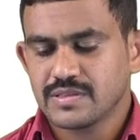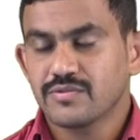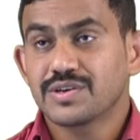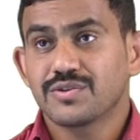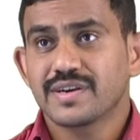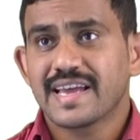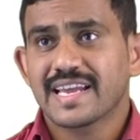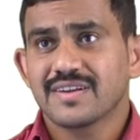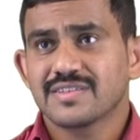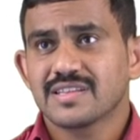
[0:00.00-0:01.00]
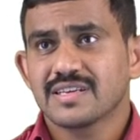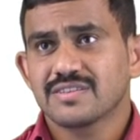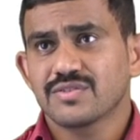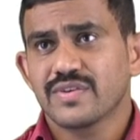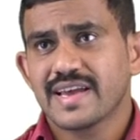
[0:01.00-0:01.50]
120 angle with
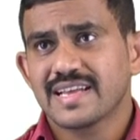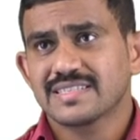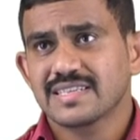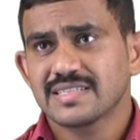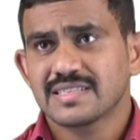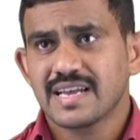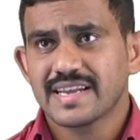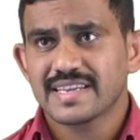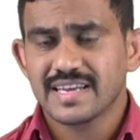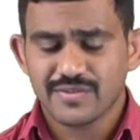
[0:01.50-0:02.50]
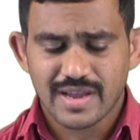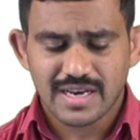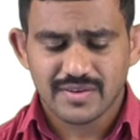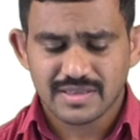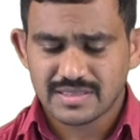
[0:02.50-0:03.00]
75 as it is, and here
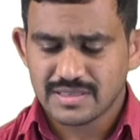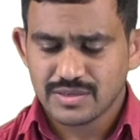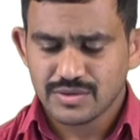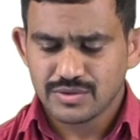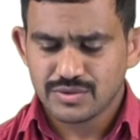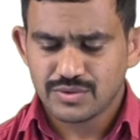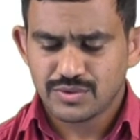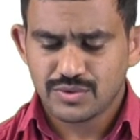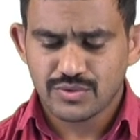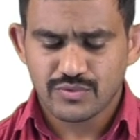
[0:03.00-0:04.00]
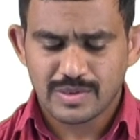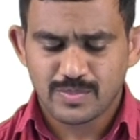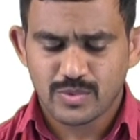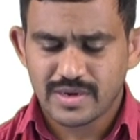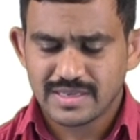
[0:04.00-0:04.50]
value is
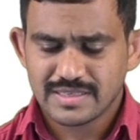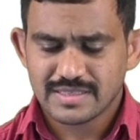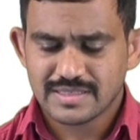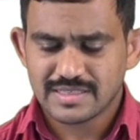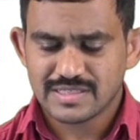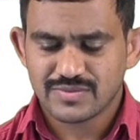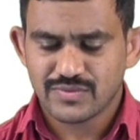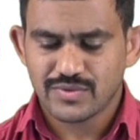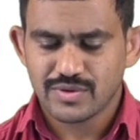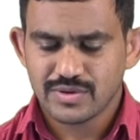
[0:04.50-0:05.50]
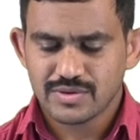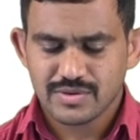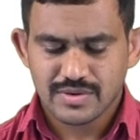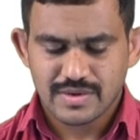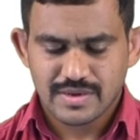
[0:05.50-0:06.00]
12.64
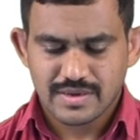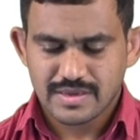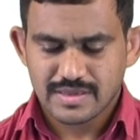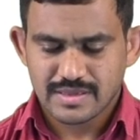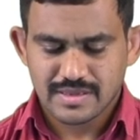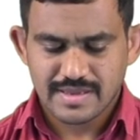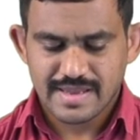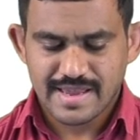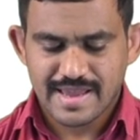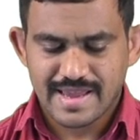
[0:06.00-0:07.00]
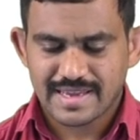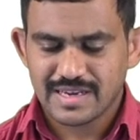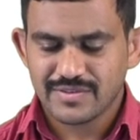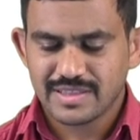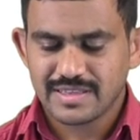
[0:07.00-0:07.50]

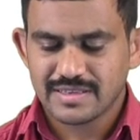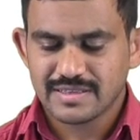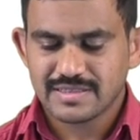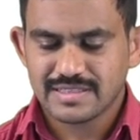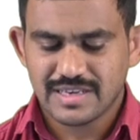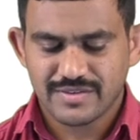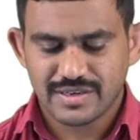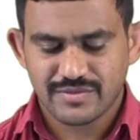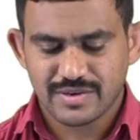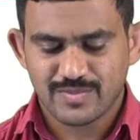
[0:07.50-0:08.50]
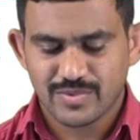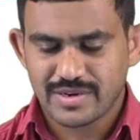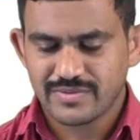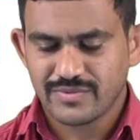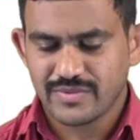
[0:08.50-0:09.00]
angle with
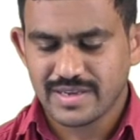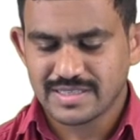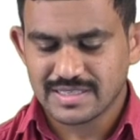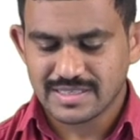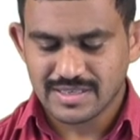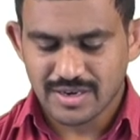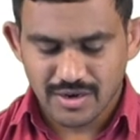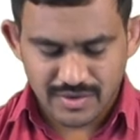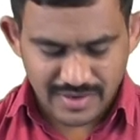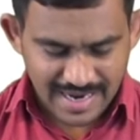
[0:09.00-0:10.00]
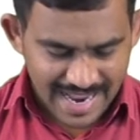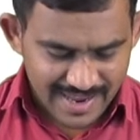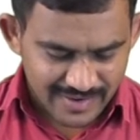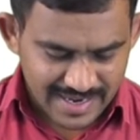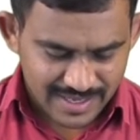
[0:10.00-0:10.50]
71.56. Now your
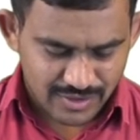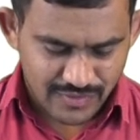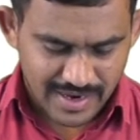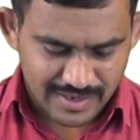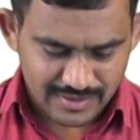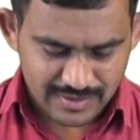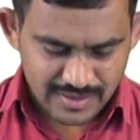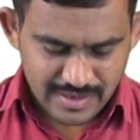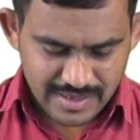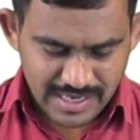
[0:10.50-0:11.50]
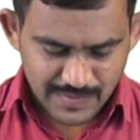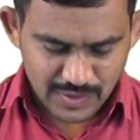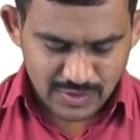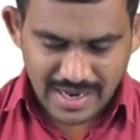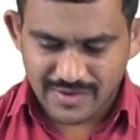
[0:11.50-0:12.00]
I1 I2 values.
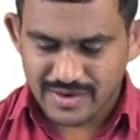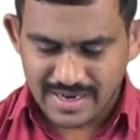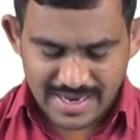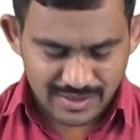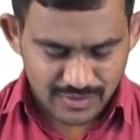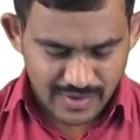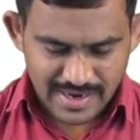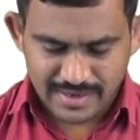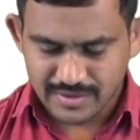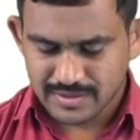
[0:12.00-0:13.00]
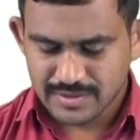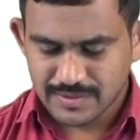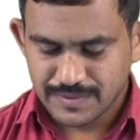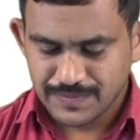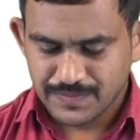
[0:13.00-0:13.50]
Coming to I1 I2 values,
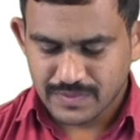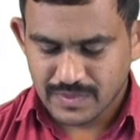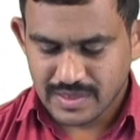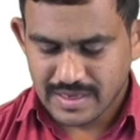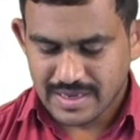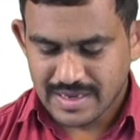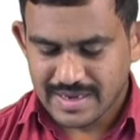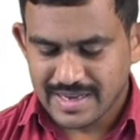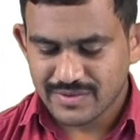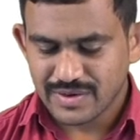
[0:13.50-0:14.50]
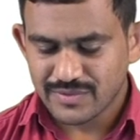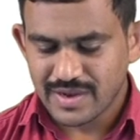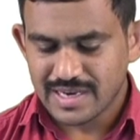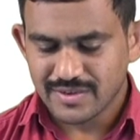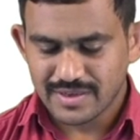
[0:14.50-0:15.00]
I1
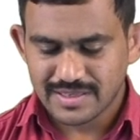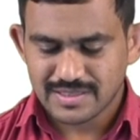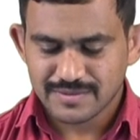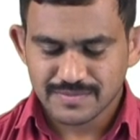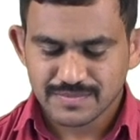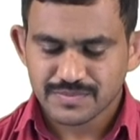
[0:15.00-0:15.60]
value is,